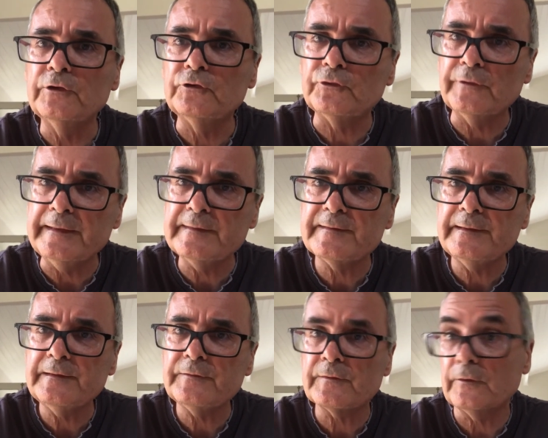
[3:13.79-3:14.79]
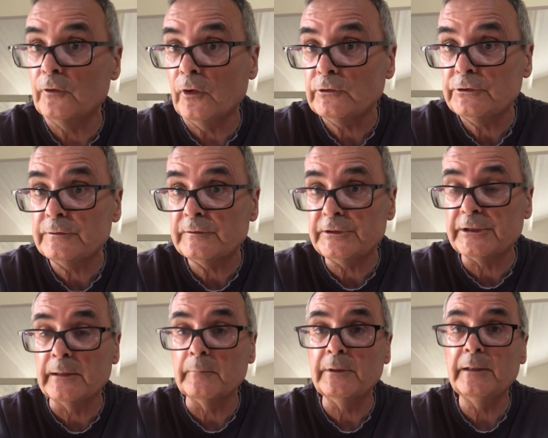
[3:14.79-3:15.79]
treaties that not just
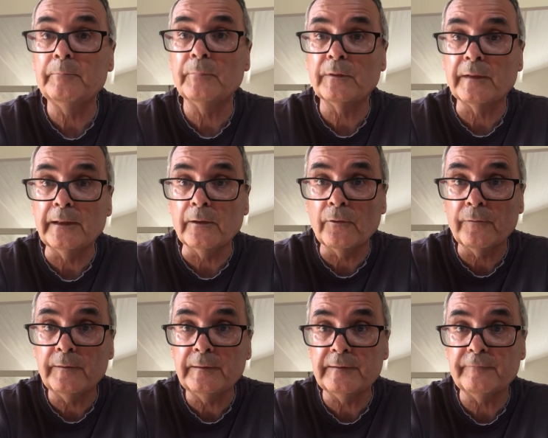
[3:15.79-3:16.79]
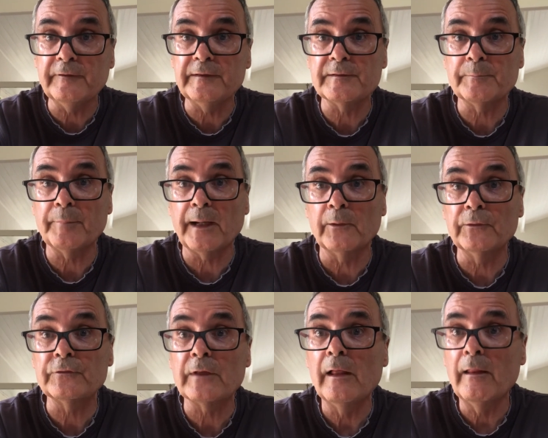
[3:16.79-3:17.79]
Germany, but the other defeated
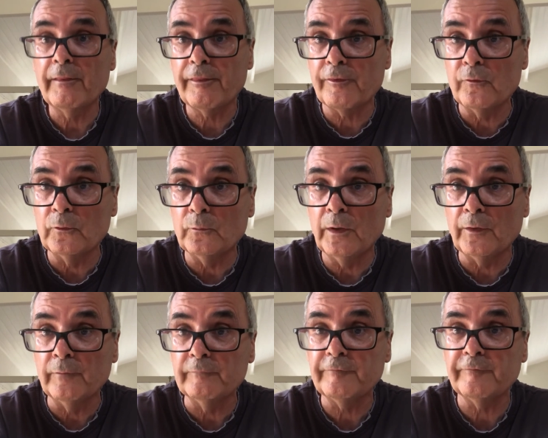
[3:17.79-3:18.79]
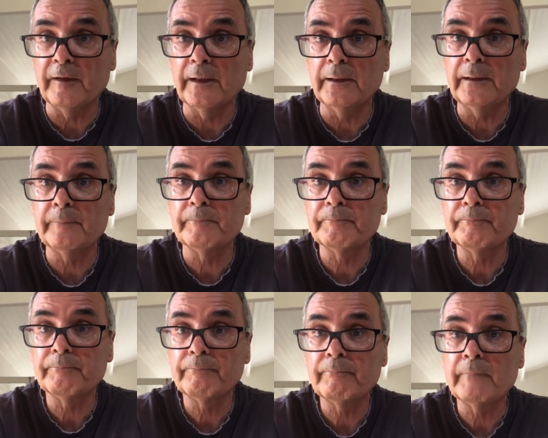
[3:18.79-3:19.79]
powers thought were unfair.
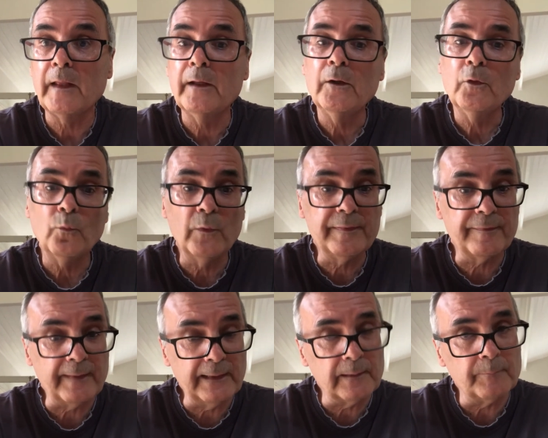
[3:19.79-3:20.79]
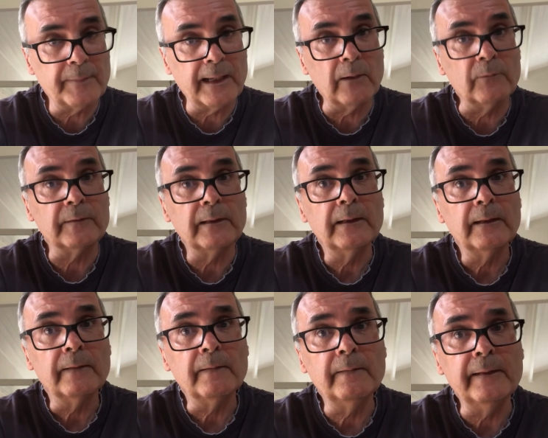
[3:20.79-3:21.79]
We think about
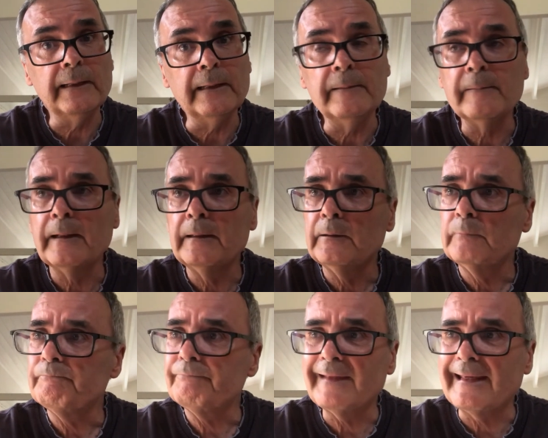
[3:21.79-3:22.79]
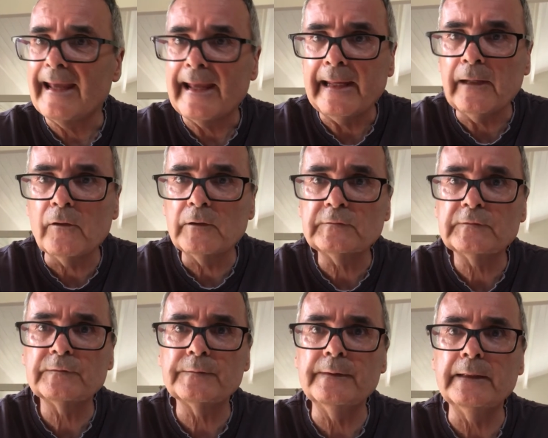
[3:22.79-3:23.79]
the
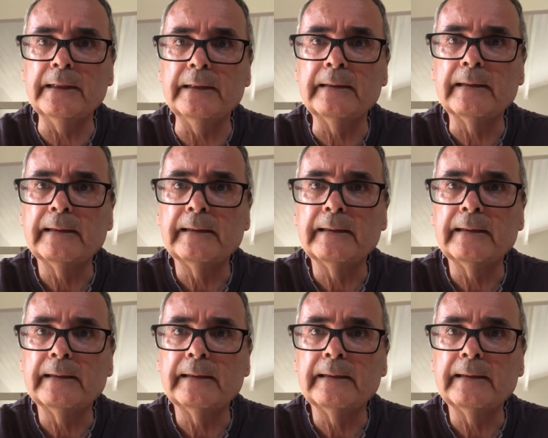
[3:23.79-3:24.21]
chaos, the